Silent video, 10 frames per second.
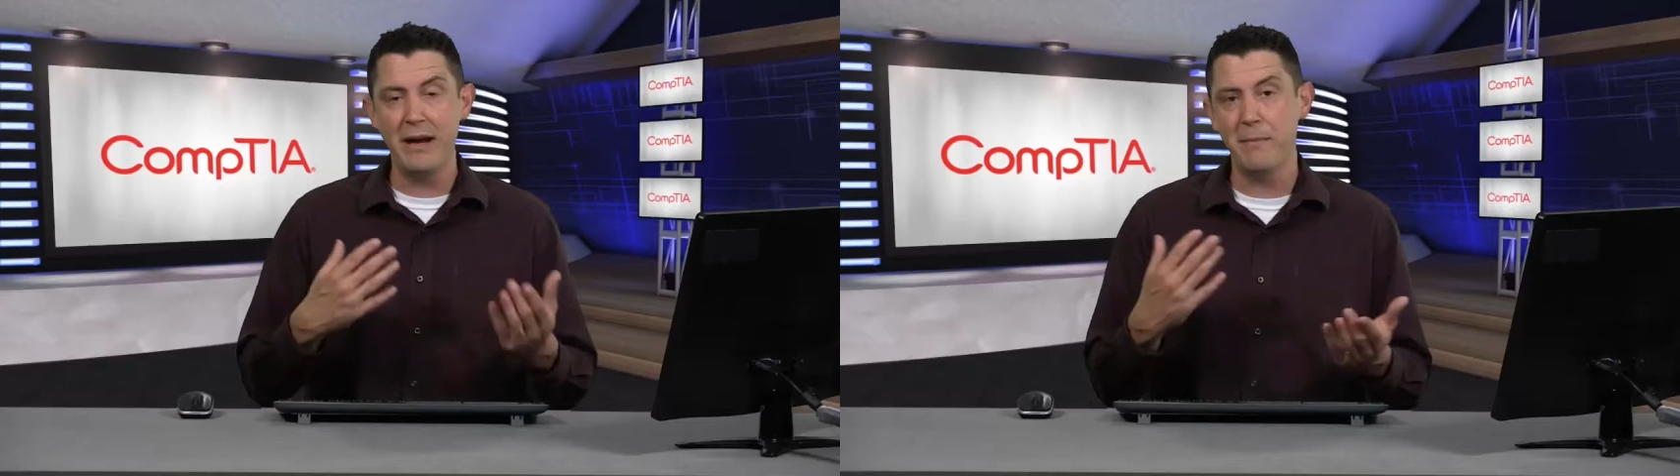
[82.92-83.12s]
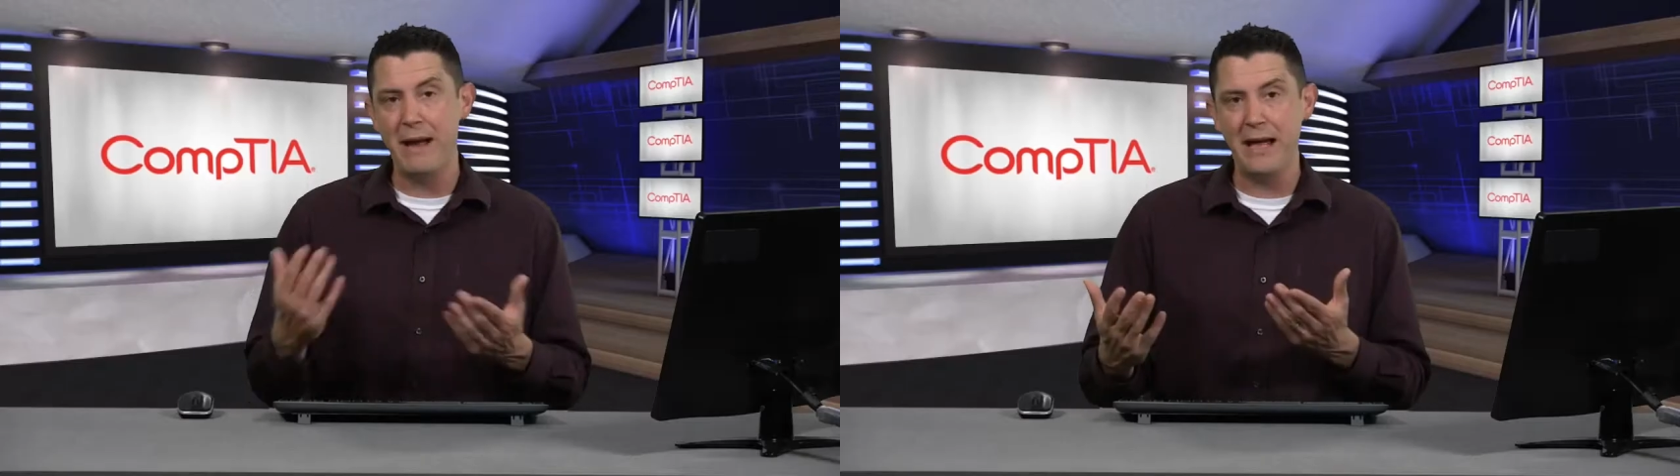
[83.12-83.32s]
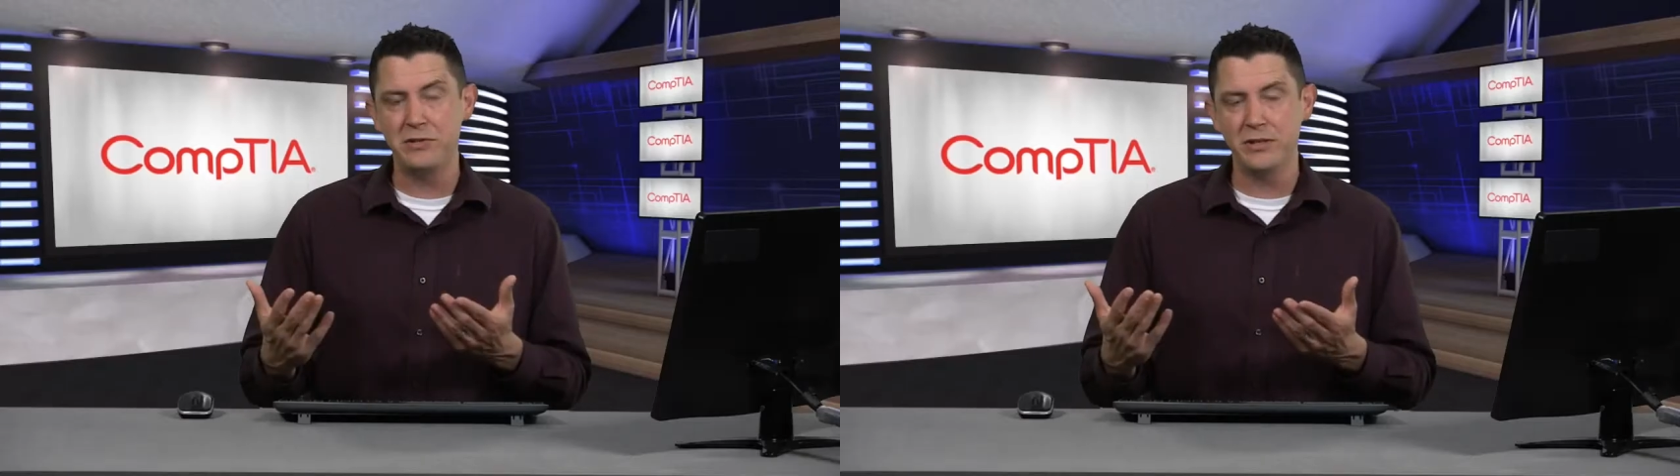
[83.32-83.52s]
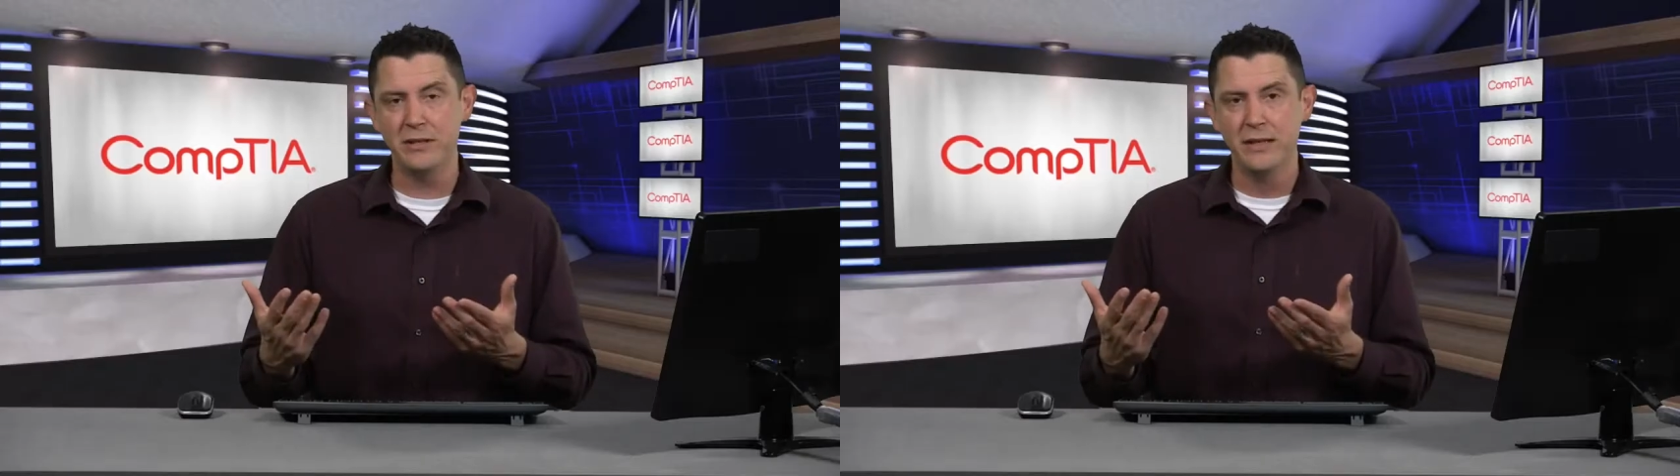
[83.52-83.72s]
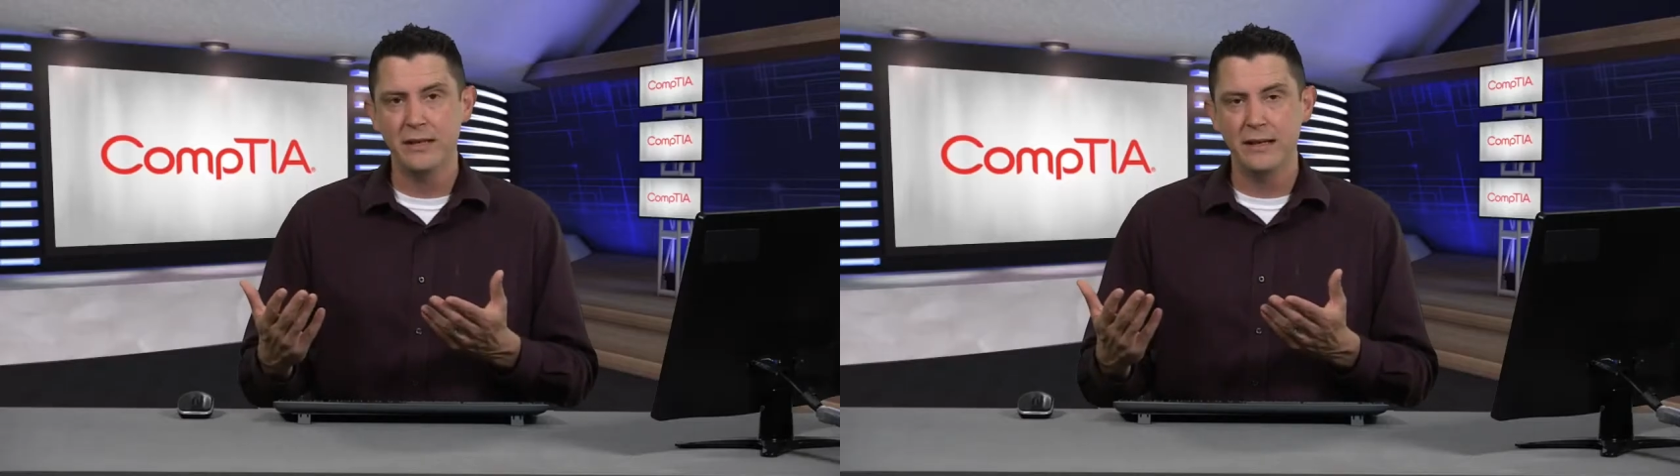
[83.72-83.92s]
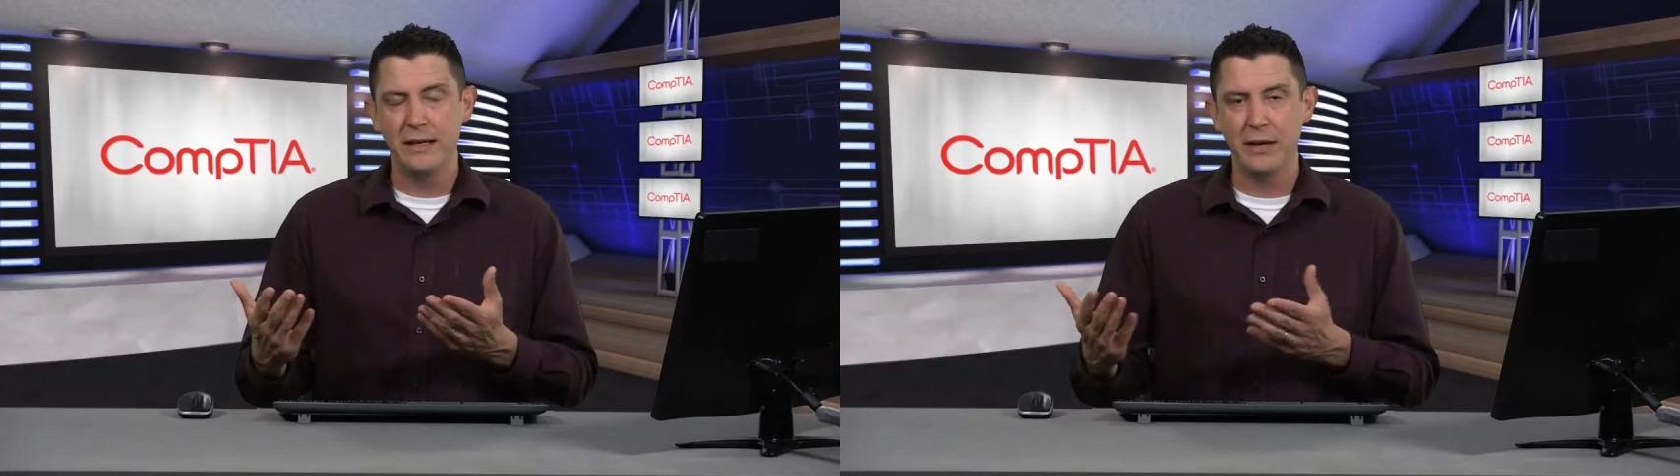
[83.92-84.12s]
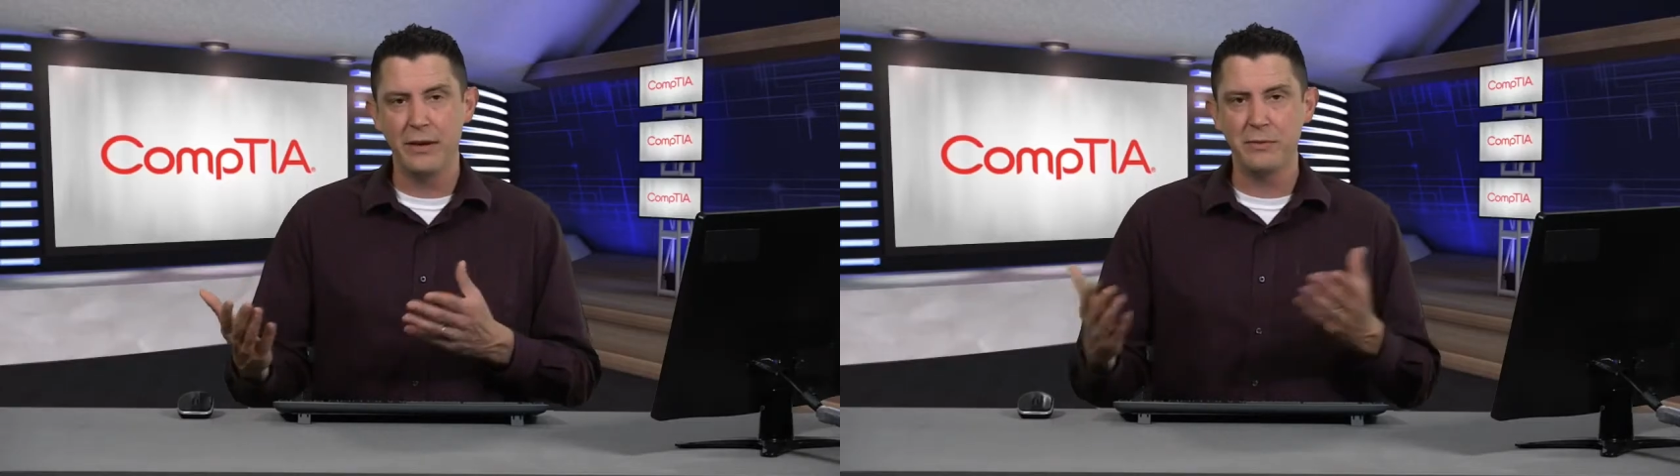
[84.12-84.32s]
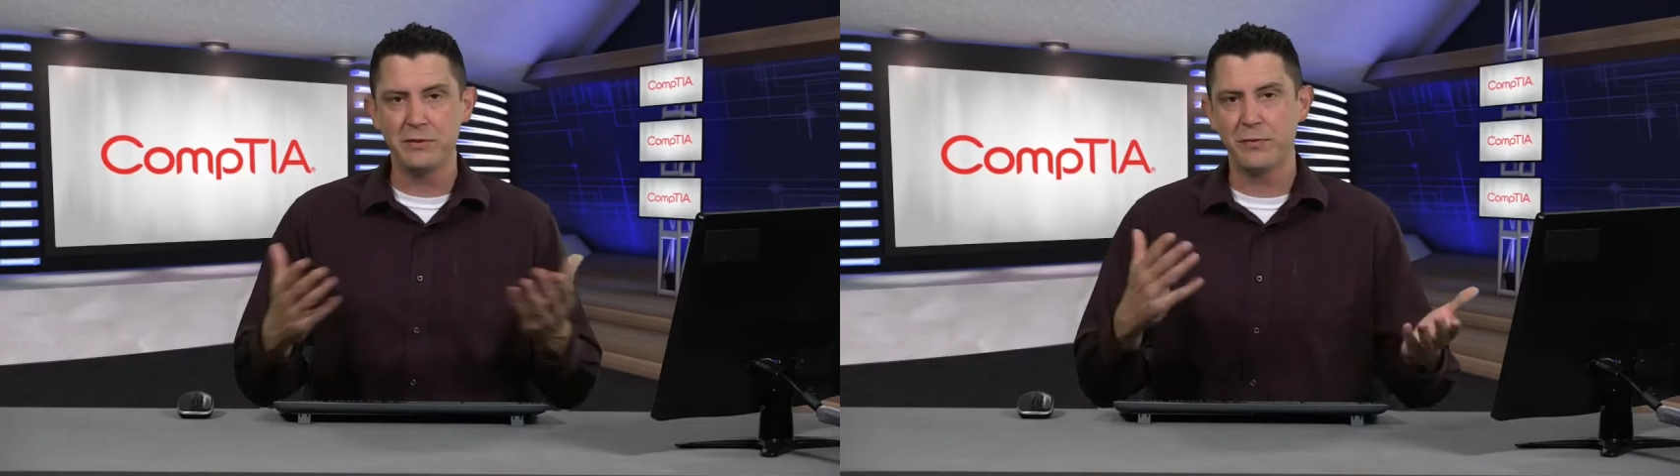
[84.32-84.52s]
might imagine,
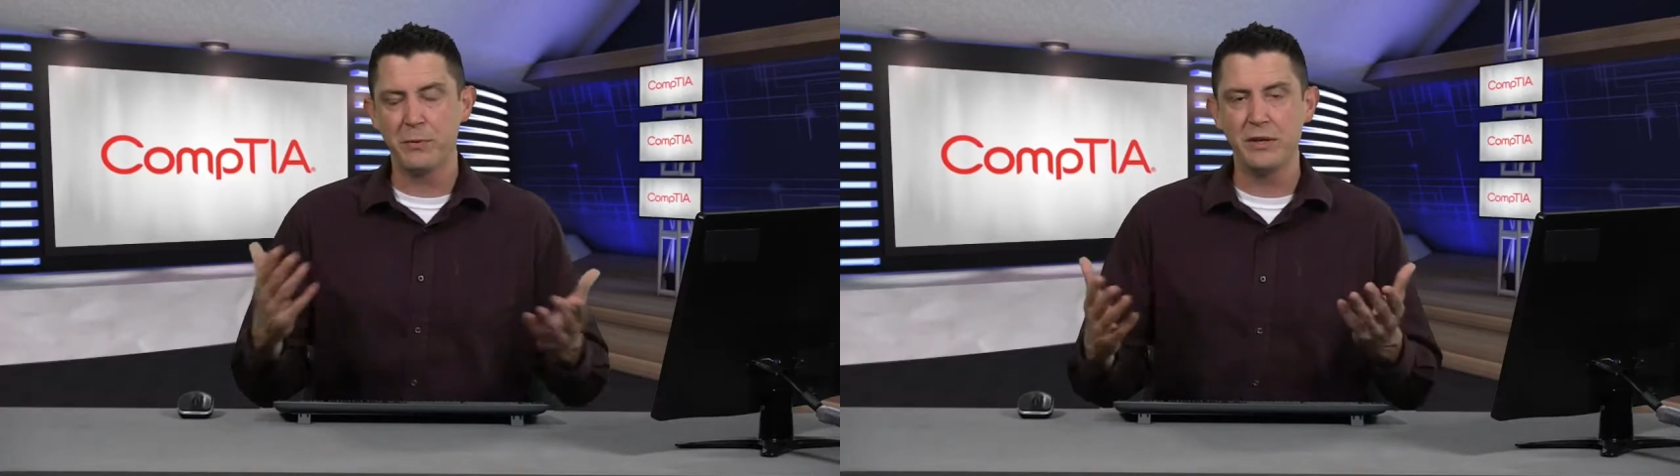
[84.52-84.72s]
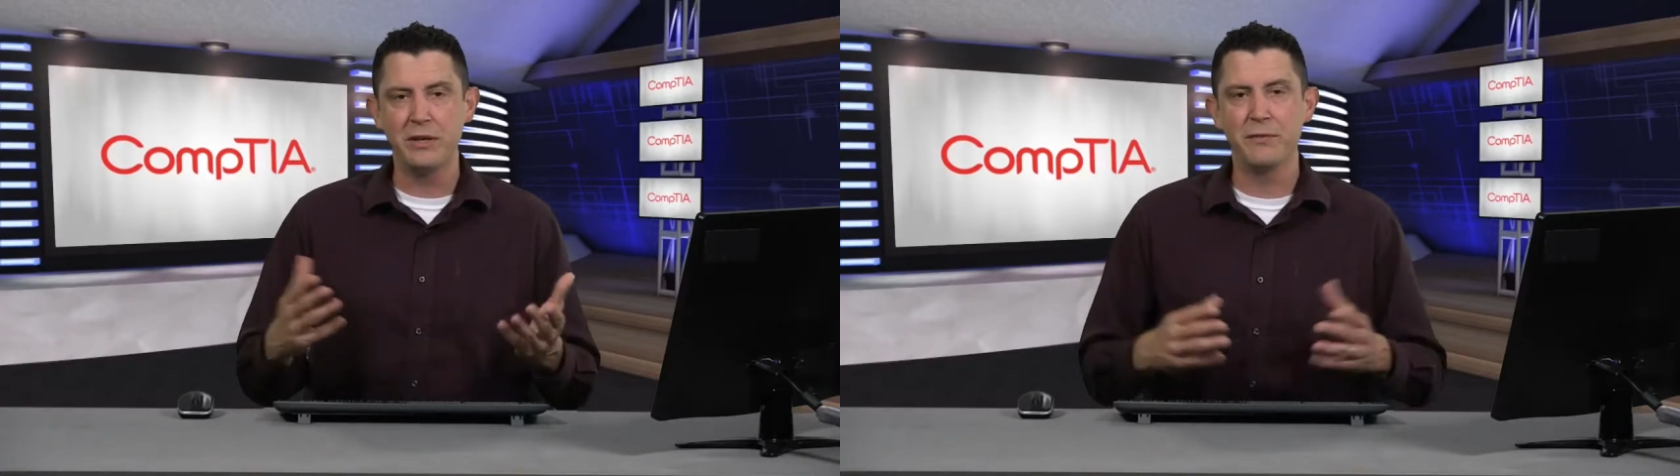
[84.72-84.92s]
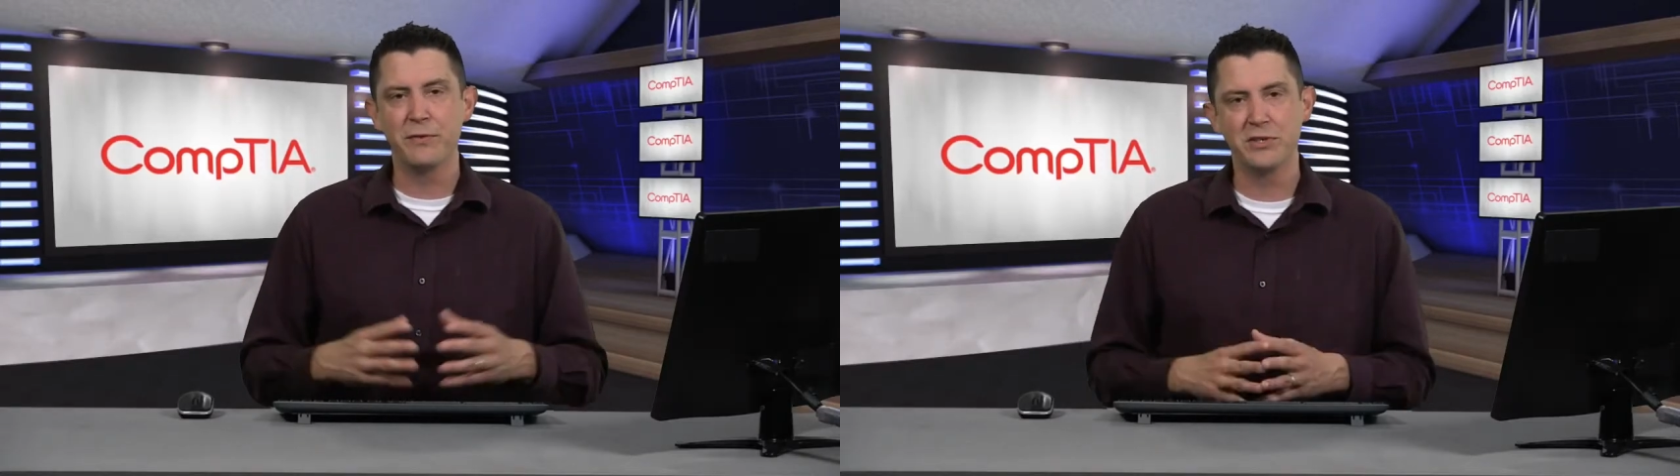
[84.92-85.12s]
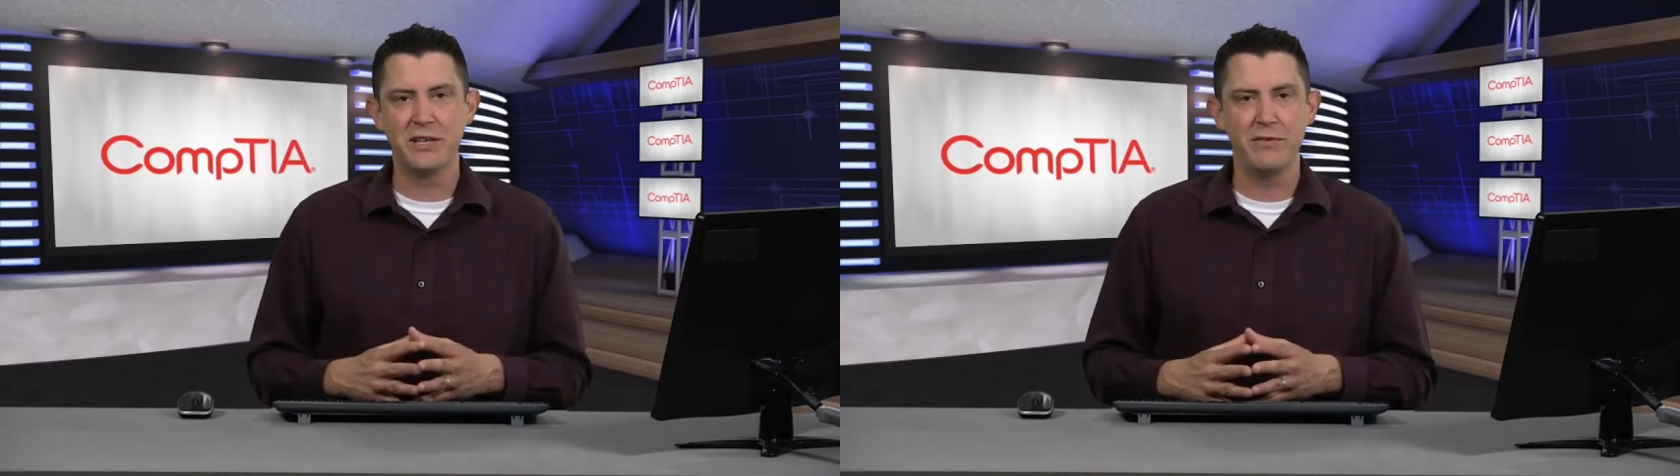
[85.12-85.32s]
that was for really the first